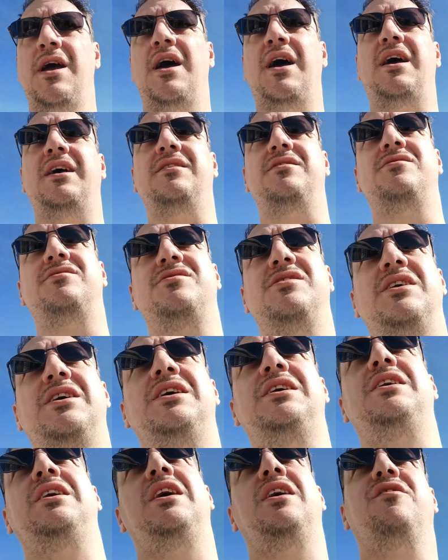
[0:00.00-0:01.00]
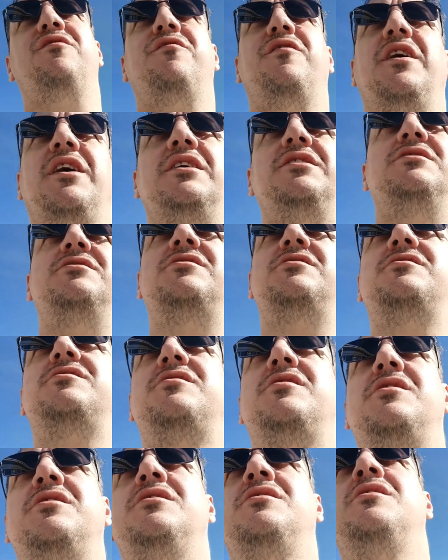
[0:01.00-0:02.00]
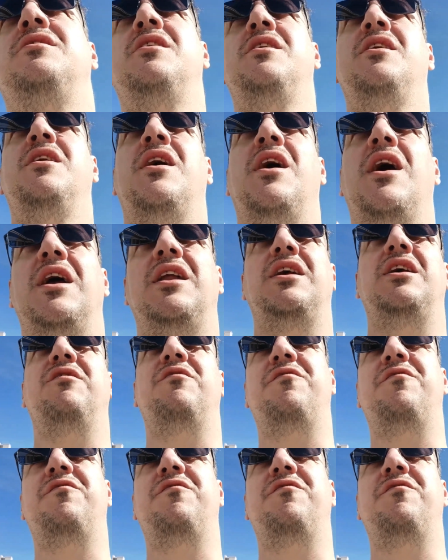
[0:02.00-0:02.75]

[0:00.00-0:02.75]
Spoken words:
and see if there's any